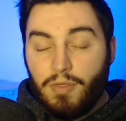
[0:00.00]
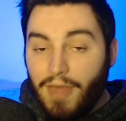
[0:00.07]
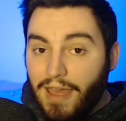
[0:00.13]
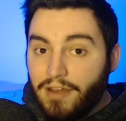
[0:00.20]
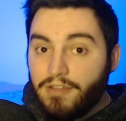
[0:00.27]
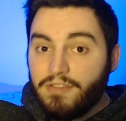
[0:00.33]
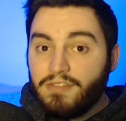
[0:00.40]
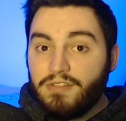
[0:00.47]

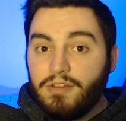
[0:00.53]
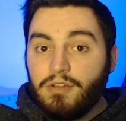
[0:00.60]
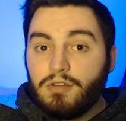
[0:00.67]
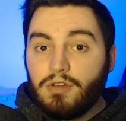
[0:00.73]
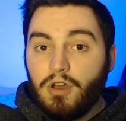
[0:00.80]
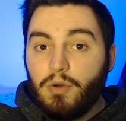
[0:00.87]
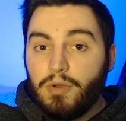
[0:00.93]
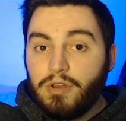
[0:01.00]
that is still
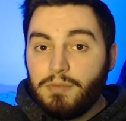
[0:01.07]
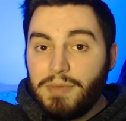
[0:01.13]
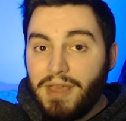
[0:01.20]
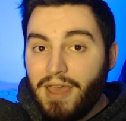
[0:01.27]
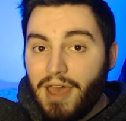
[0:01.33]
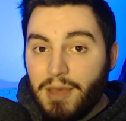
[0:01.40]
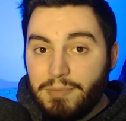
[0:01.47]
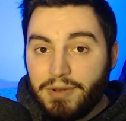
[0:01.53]
going to be
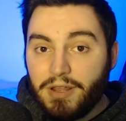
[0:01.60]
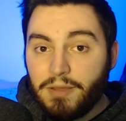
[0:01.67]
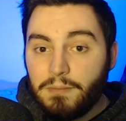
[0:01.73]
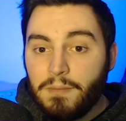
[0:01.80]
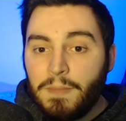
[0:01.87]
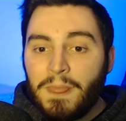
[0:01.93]
happening.